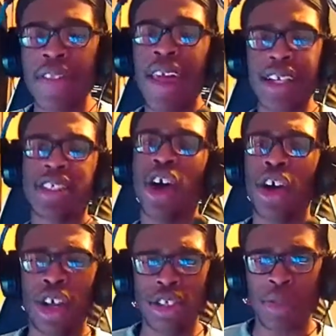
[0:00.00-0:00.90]
next
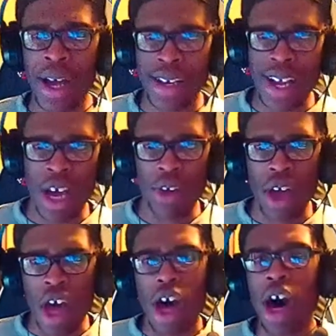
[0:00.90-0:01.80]
night on SmackDown,
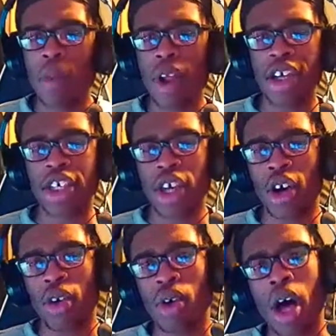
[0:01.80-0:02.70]
I'm like,
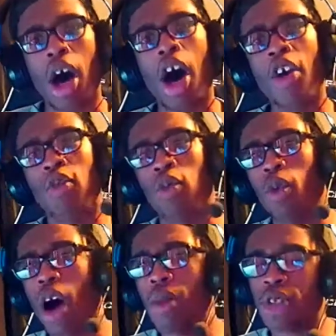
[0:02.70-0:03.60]
yo,
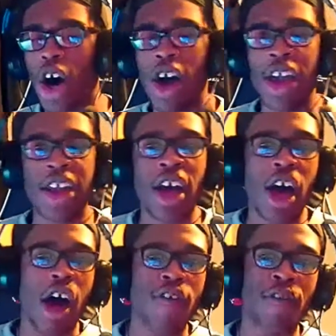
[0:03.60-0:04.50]
I'm tired
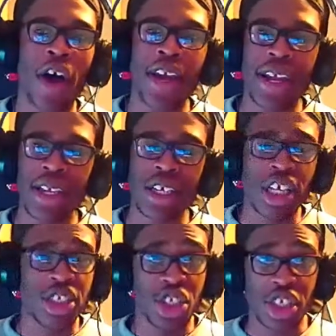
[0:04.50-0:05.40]
of fighting
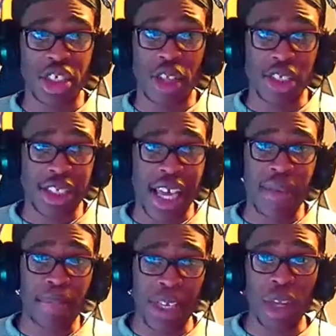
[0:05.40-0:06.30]
just the same
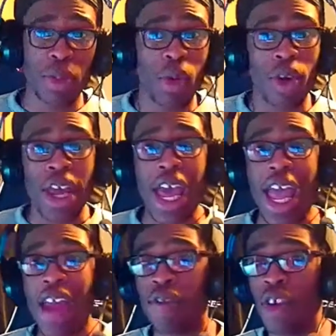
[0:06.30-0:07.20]
people
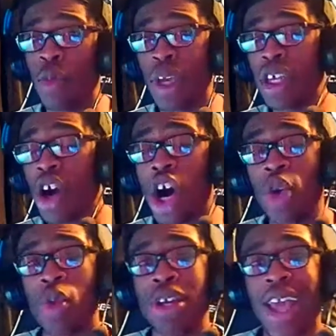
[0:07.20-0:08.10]
every week. I
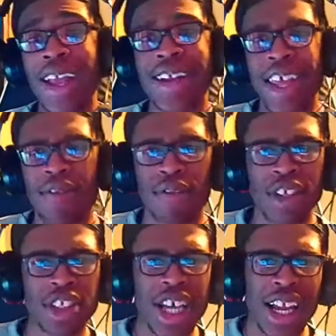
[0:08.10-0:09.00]
want a
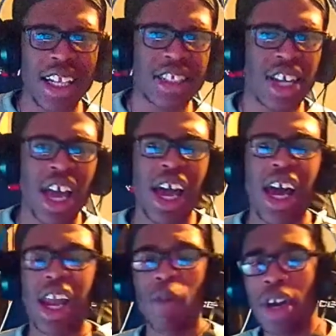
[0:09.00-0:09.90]
different challenge.
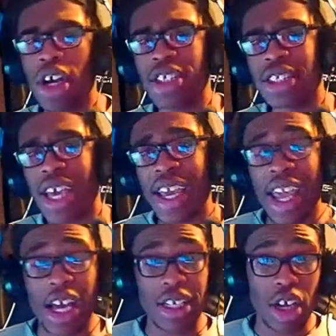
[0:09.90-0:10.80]
And when I say,
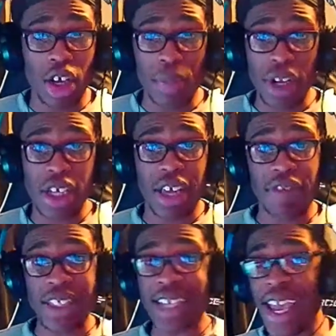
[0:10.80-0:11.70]
and I could be like, if
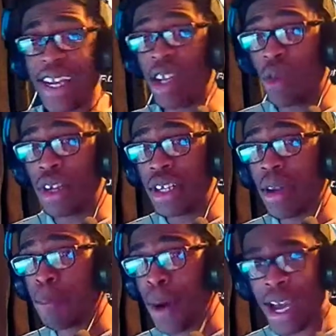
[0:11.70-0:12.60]
there's anyone in
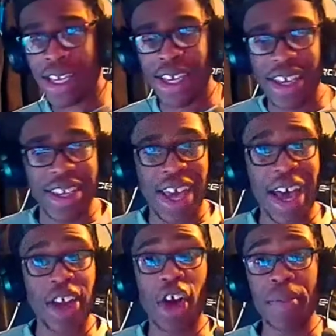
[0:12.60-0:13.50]
the back, yeah,
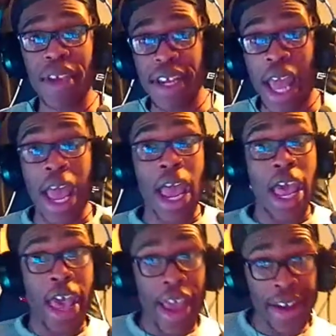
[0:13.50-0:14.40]
and I mean
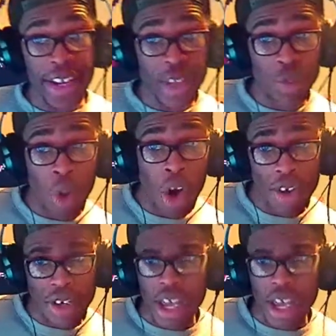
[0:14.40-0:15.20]
anyone,